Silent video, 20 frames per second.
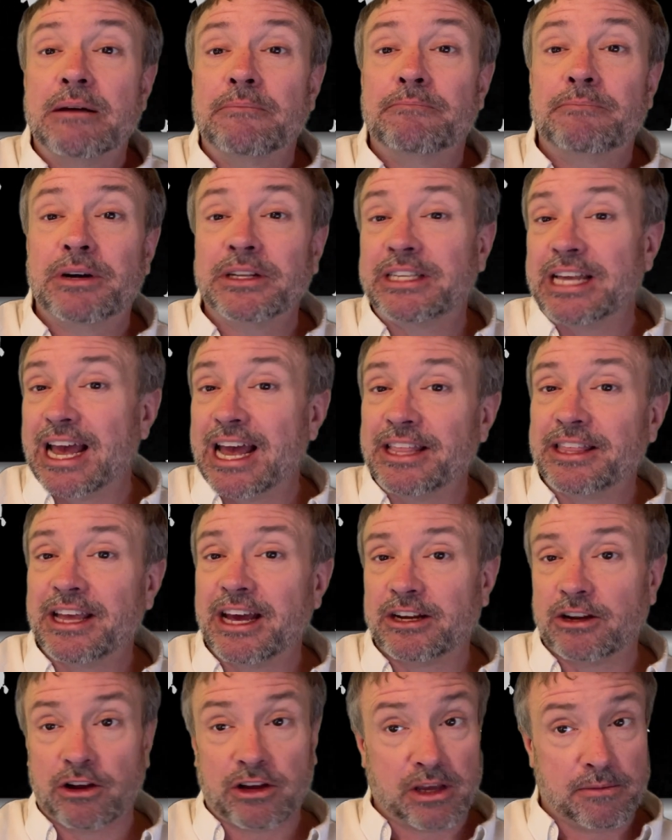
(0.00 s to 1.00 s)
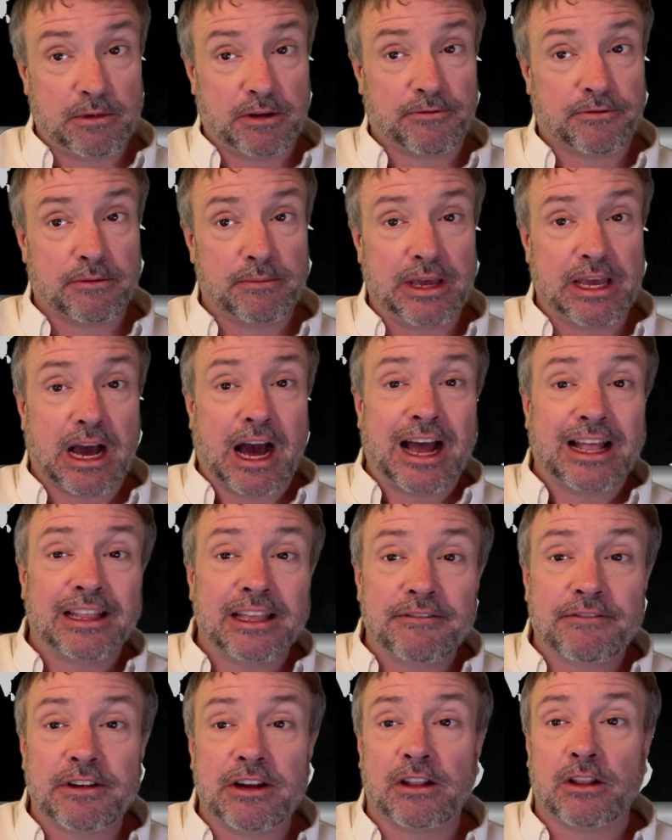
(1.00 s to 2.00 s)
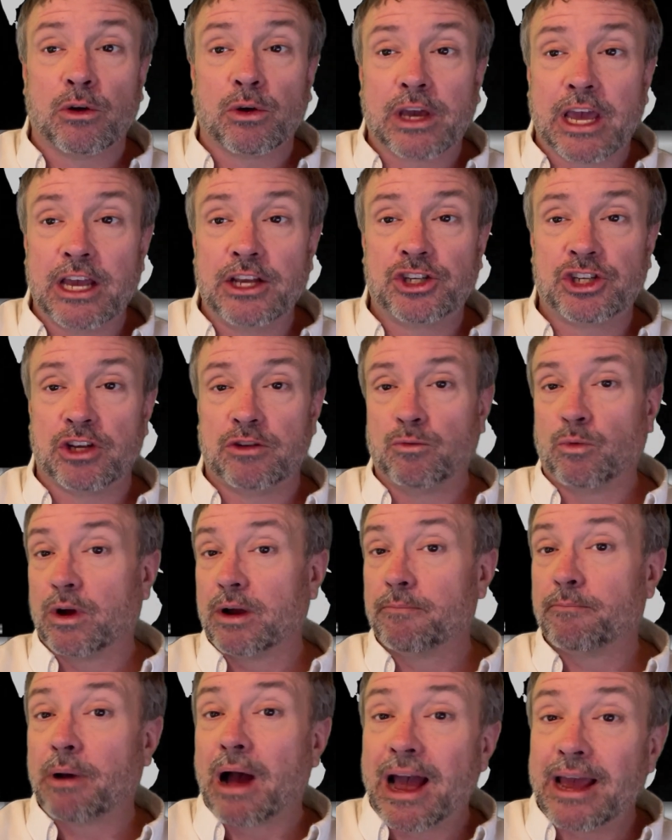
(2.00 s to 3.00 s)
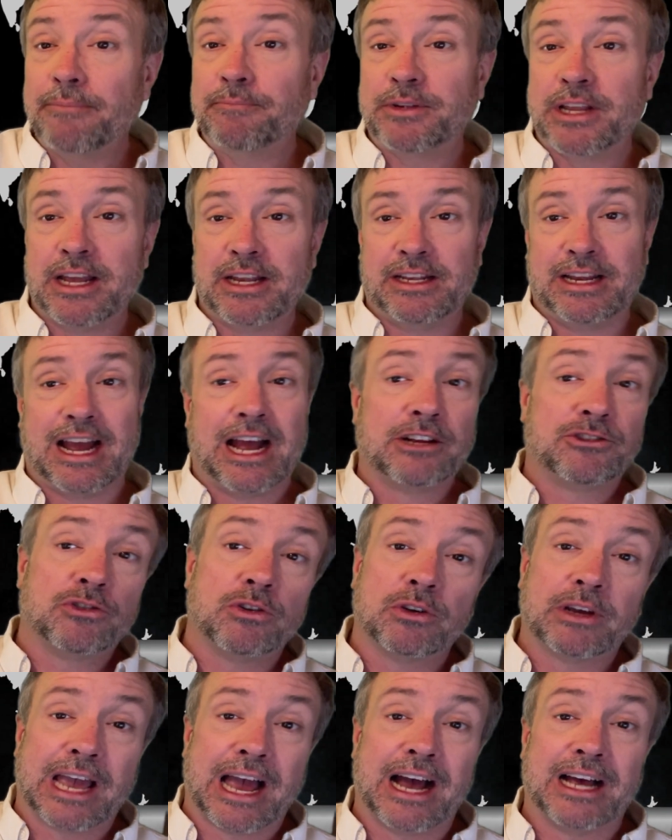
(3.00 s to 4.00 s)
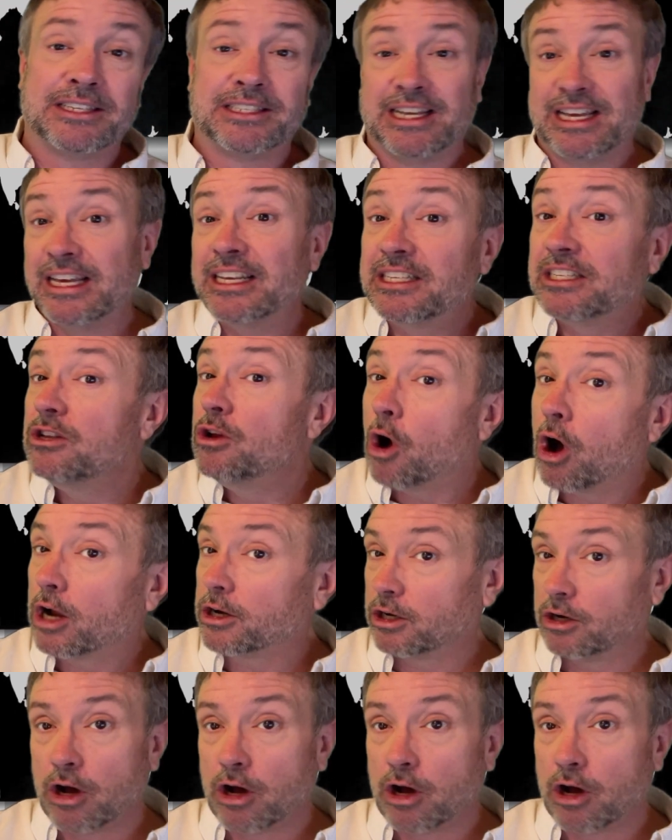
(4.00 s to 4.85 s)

But to end that argument for me, I live in a location where piped in natural gas is not an